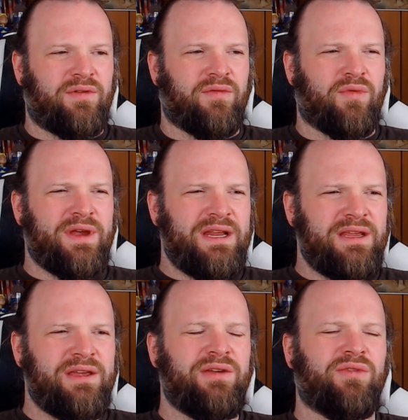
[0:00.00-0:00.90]

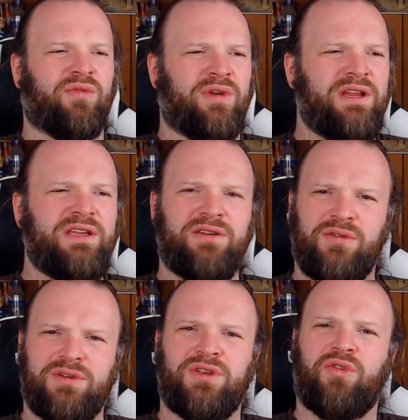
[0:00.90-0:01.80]
really, really
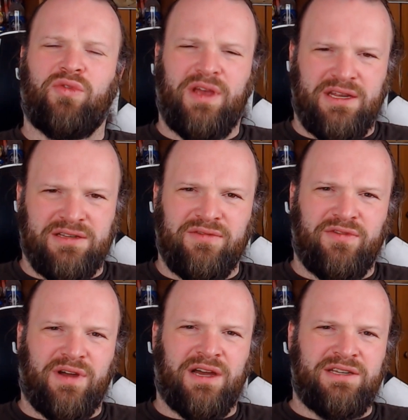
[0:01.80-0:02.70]
good
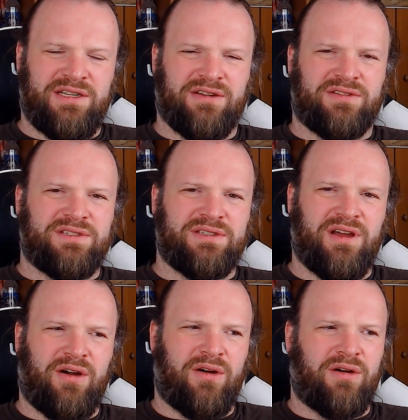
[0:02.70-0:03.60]
creative ideas.
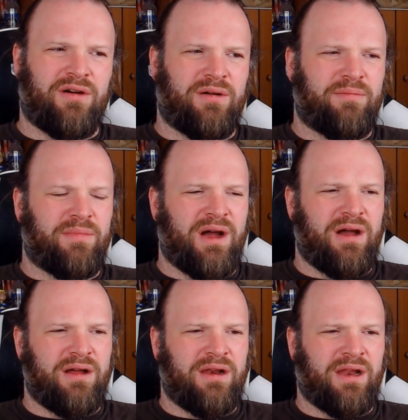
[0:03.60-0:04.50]

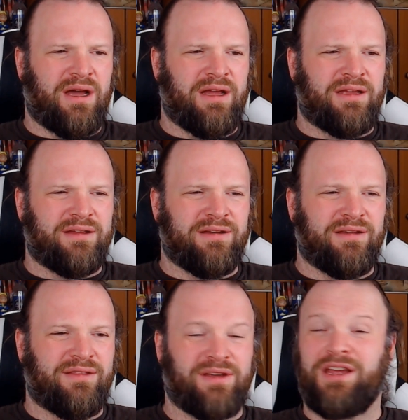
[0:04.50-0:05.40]
Like
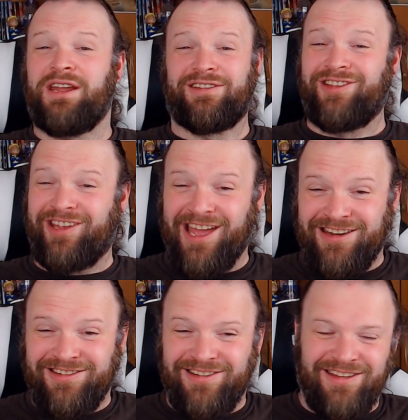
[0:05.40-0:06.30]
the Galactic
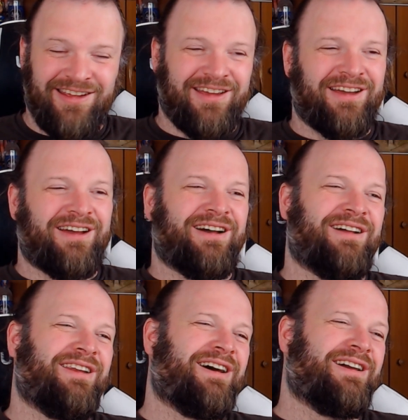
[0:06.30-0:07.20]
Cat.
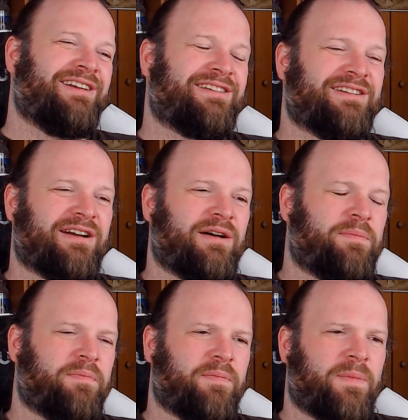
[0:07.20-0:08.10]
Like
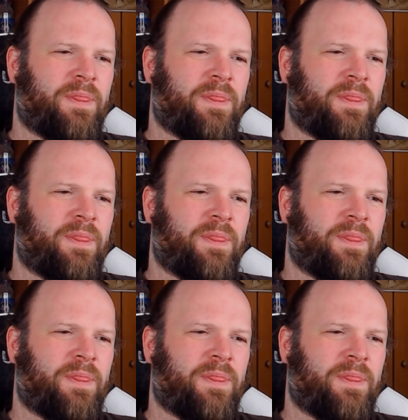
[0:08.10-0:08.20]
the